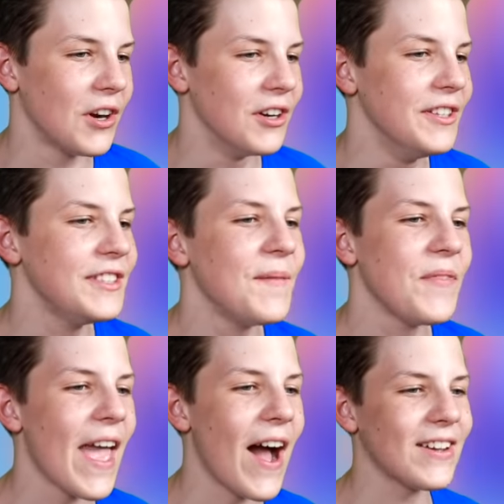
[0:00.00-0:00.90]
doge.
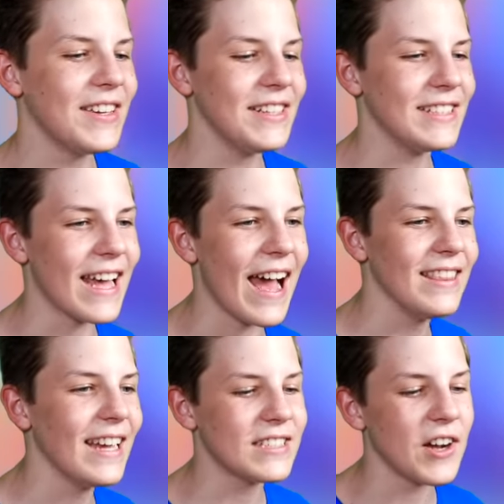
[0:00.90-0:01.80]
How cute is
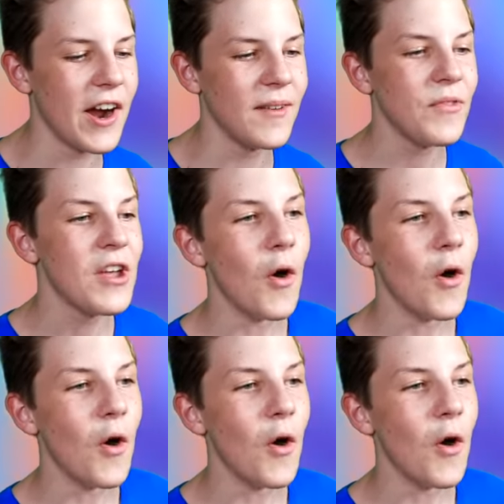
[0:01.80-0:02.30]
that? Let's go.